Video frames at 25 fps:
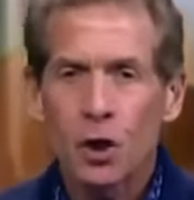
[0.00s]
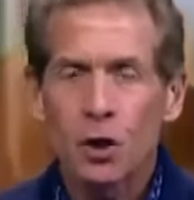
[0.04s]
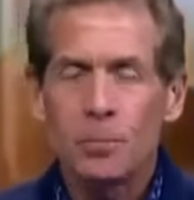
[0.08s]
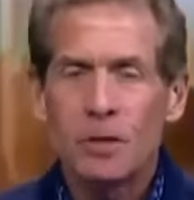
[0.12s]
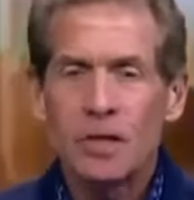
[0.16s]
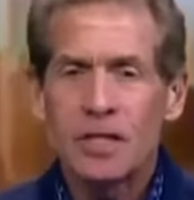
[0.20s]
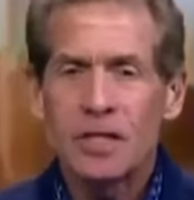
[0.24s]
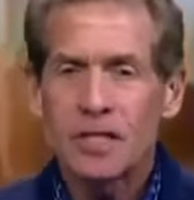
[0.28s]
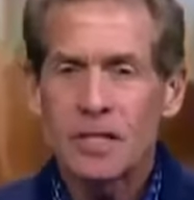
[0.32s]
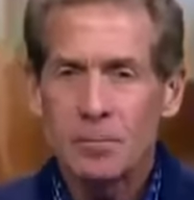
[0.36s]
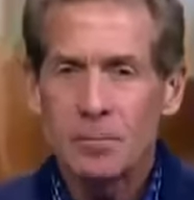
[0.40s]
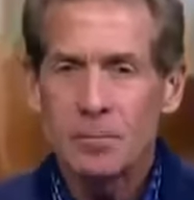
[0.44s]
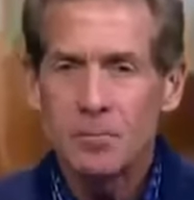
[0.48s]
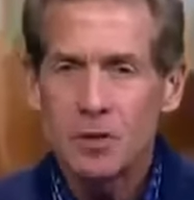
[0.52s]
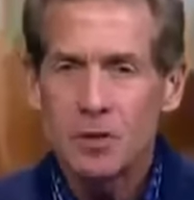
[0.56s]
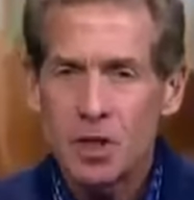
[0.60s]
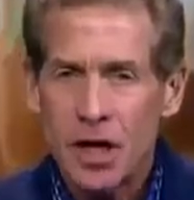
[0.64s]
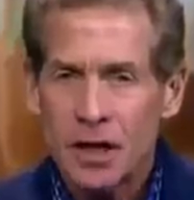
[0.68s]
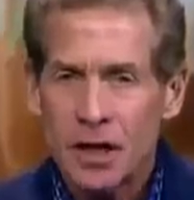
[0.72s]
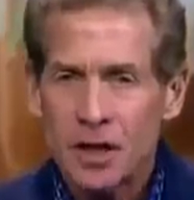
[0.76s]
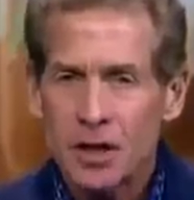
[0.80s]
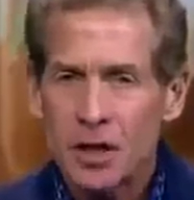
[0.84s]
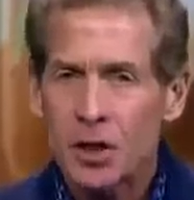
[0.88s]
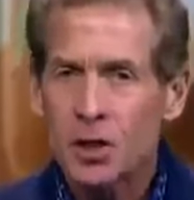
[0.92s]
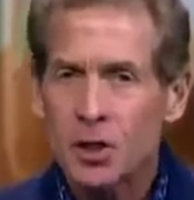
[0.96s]
could be
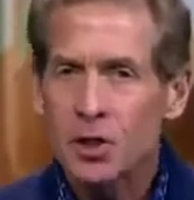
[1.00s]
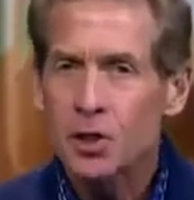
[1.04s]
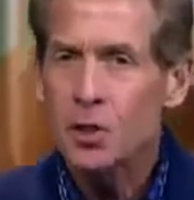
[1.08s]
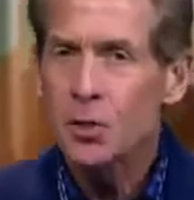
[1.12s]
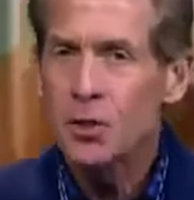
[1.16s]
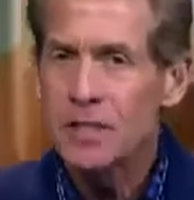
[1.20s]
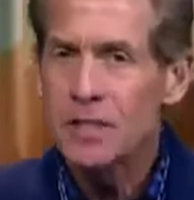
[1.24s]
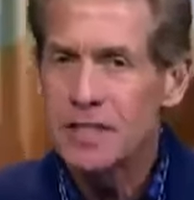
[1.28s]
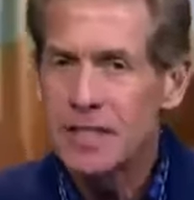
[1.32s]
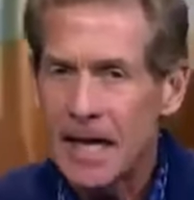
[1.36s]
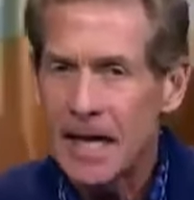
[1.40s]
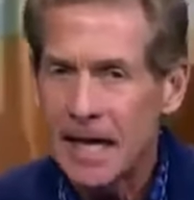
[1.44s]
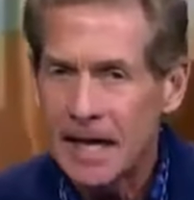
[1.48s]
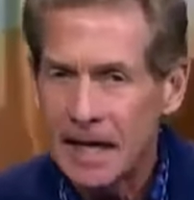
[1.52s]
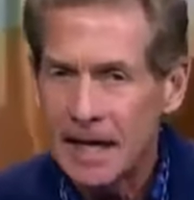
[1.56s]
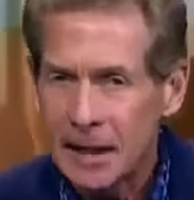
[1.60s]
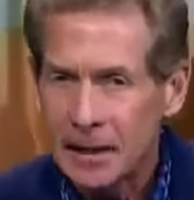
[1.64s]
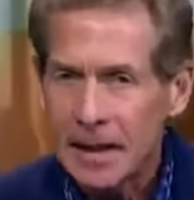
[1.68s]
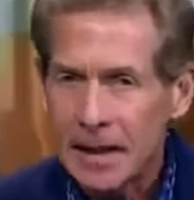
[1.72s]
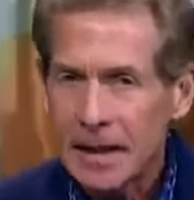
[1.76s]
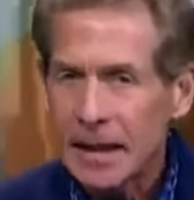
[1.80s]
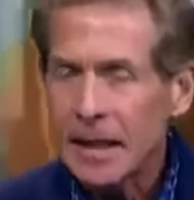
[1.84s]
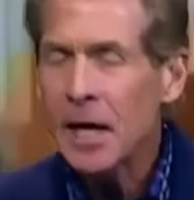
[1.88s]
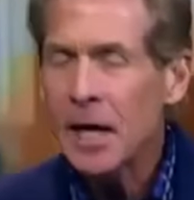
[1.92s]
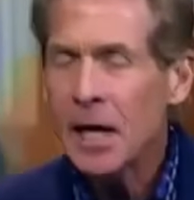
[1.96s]
subjected to
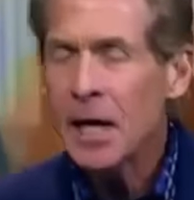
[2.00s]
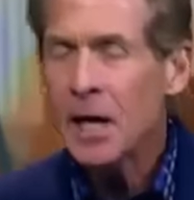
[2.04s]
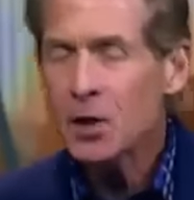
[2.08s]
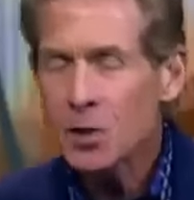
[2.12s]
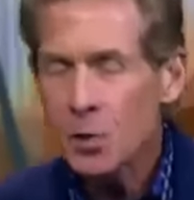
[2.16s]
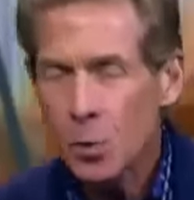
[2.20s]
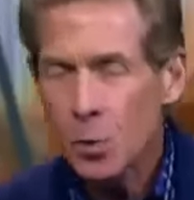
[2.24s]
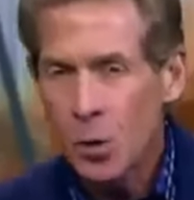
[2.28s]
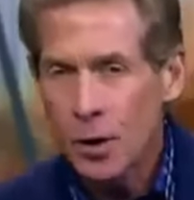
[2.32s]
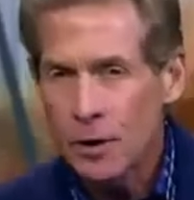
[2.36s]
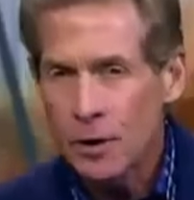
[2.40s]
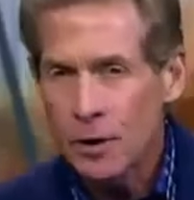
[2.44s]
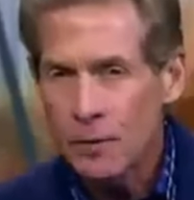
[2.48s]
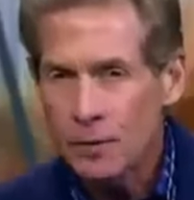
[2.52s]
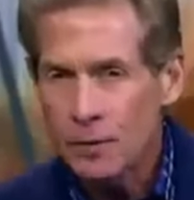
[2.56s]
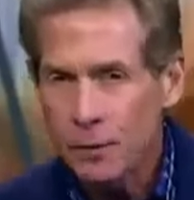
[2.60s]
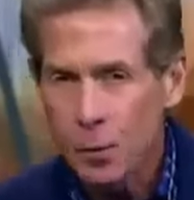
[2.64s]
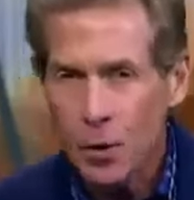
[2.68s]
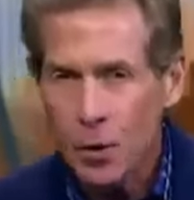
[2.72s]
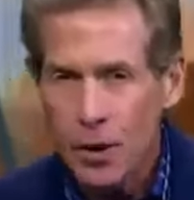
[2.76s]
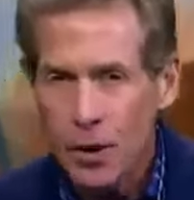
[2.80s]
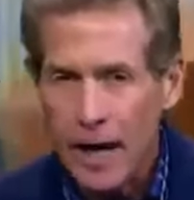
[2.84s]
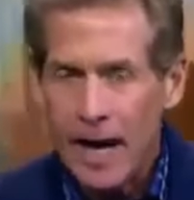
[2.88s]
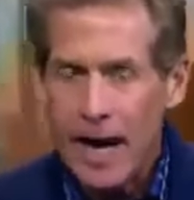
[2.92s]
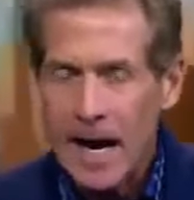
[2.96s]
daily
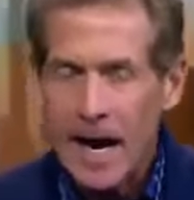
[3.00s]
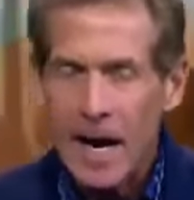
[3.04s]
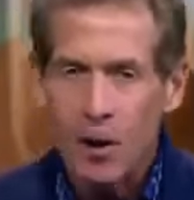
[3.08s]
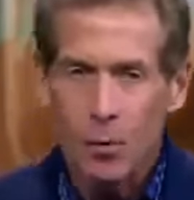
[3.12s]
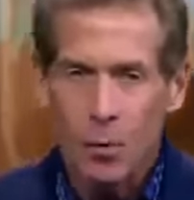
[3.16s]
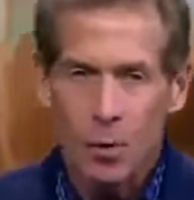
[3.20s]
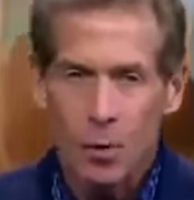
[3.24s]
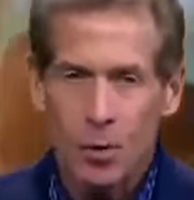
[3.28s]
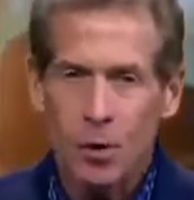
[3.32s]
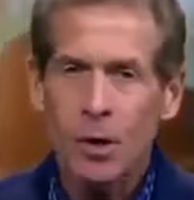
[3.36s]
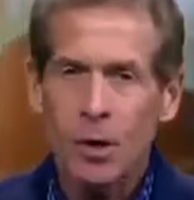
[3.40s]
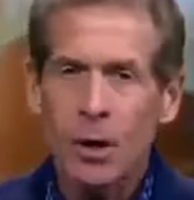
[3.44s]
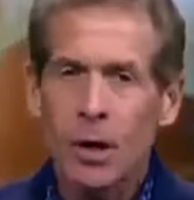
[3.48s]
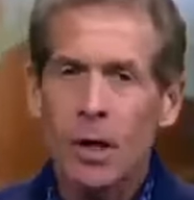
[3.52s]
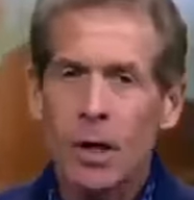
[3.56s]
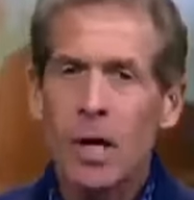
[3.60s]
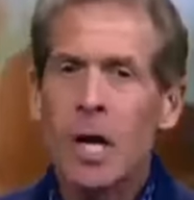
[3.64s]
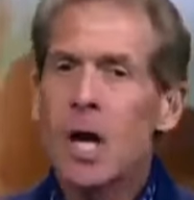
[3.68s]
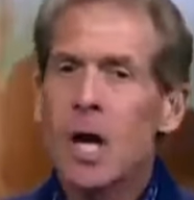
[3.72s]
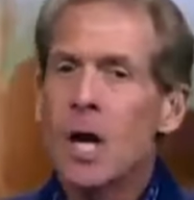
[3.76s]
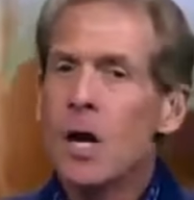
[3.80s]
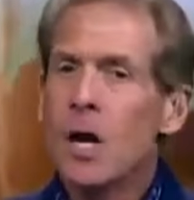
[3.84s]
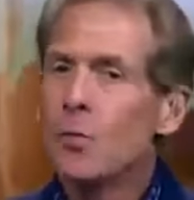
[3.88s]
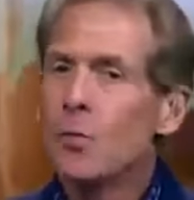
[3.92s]
24 hour